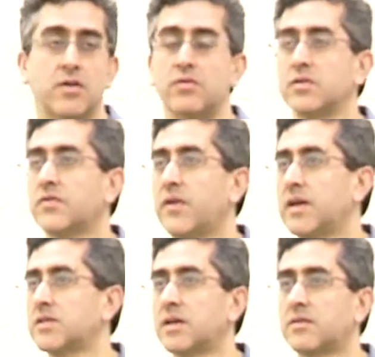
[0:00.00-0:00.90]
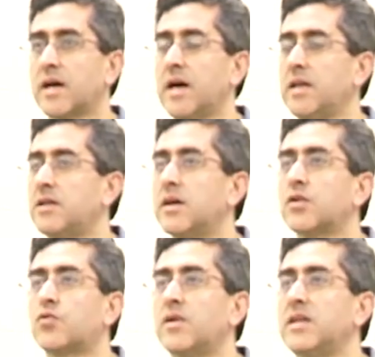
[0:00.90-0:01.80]
Those files are tiny. They are
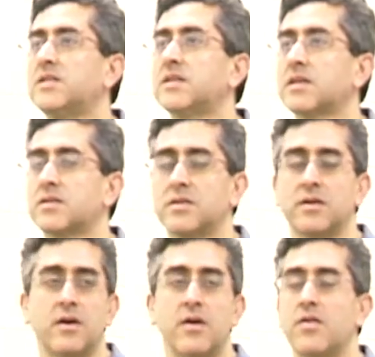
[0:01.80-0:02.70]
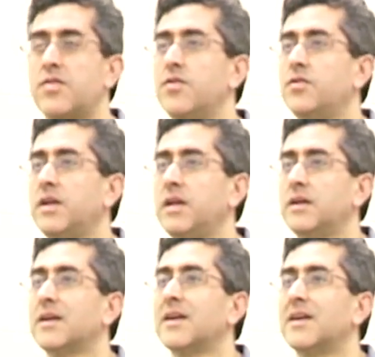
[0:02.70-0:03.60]
26, 30
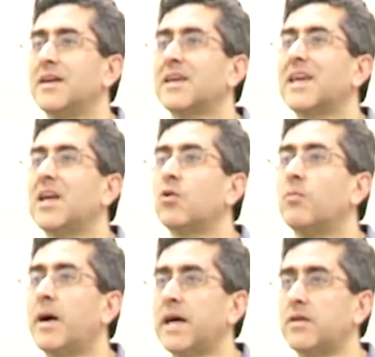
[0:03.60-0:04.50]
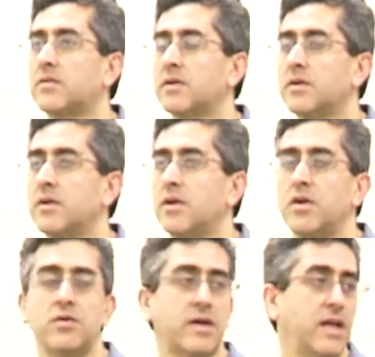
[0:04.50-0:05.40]

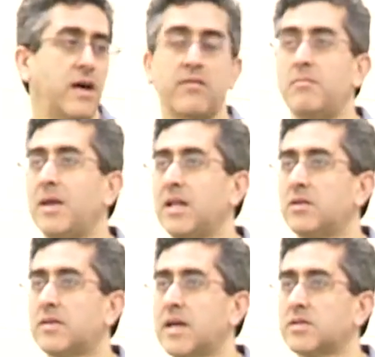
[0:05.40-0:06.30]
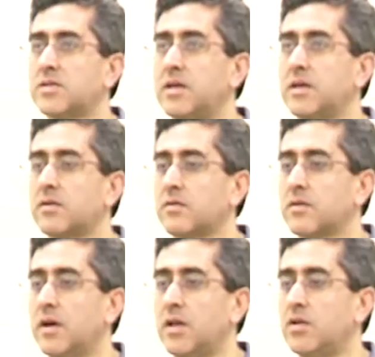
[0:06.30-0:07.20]
kilobyte. You can have 1 million tests here,
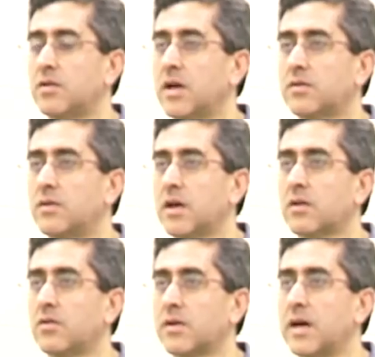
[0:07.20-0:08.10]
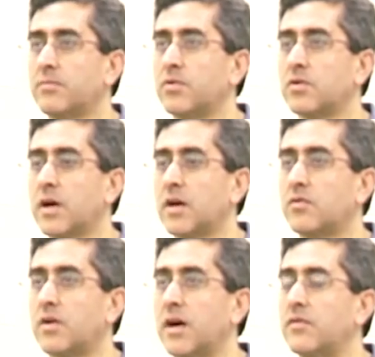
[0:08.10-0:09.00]
and you're not going to clog up your hard
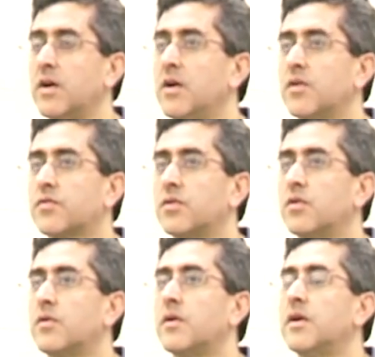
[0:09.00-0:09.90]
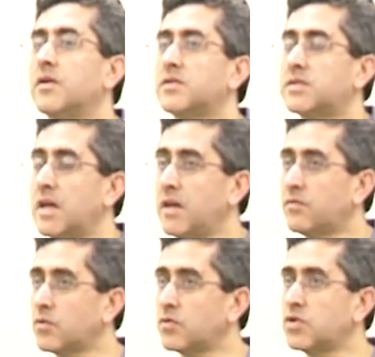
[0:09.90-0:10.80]
drive. So save
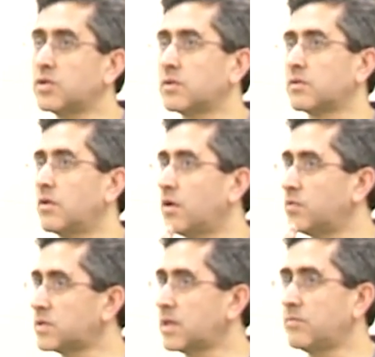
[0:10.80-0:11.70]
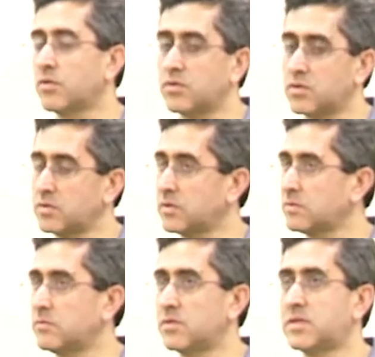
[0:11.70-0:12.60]
the original. Always keep the
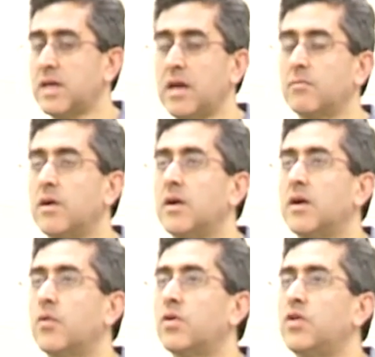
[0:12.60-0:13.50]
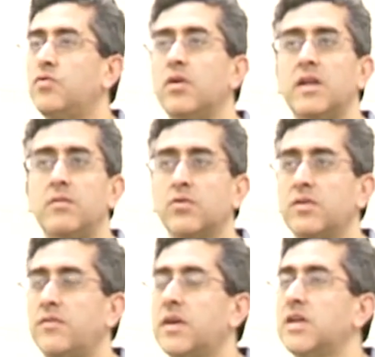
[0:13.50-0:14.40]
original the same. When you do any
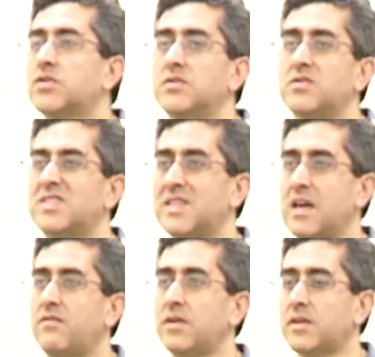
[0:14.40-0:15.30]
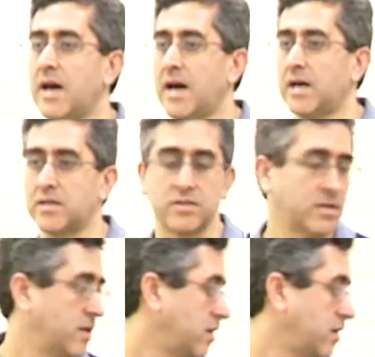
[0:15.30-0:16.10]
modification, save it as.